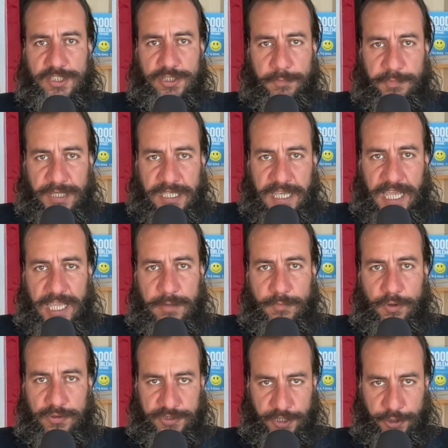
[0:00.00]
to be
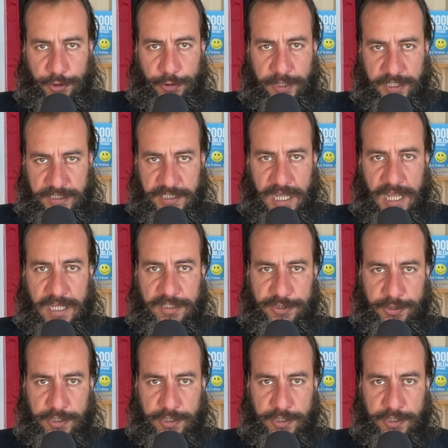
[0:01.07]
able to criticize your